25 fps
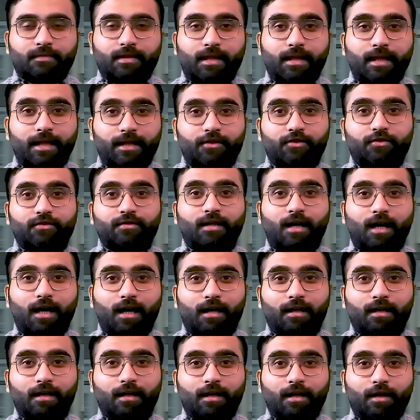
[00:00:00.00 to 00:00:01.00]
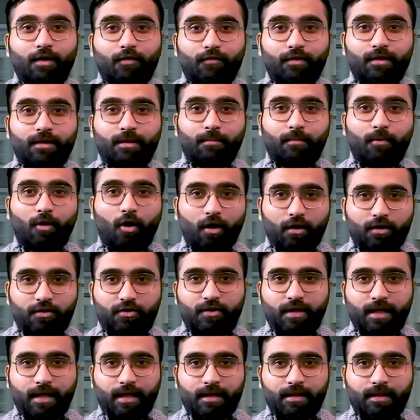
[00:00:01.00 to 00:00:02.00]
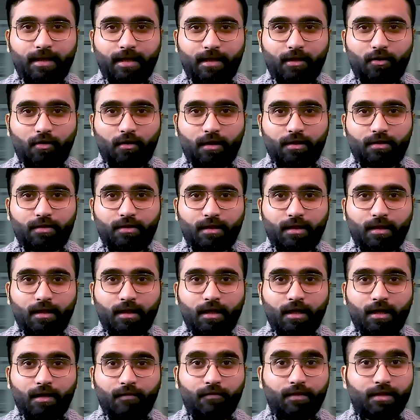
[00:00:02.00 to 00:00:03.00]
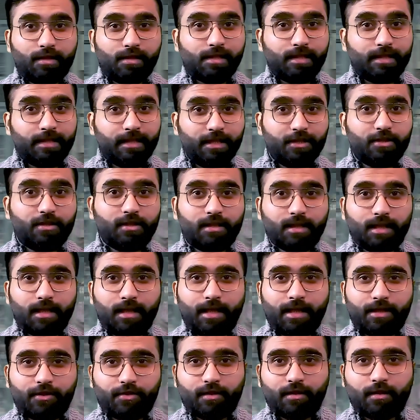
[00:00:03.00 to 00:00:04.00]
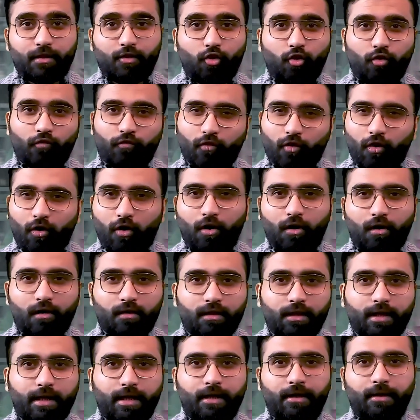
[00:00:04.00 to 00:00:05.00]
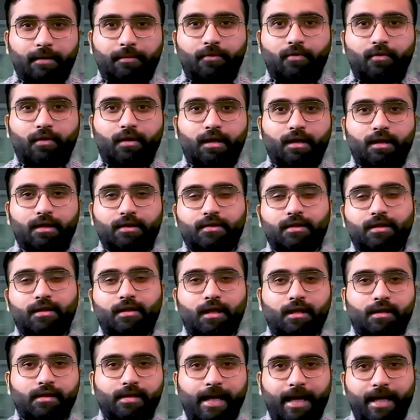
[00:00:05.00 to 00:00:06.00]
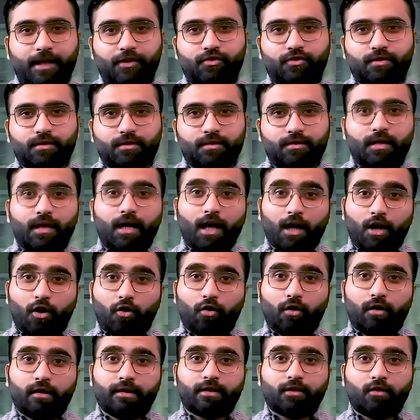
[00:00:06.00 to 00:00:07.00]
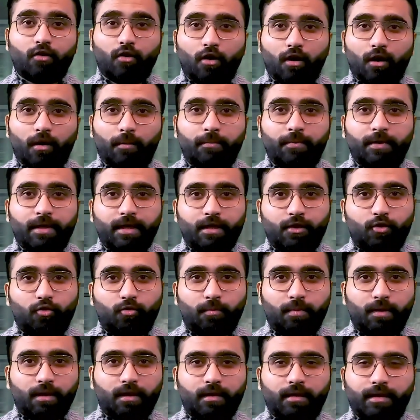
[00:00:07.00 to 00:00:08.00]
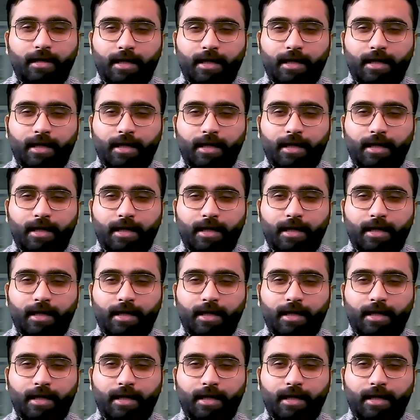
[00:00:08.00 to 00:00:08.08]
Let's start with the blockchain technology, which is a digital ledger of all the cryptocurrency transactions across all peer-to-peer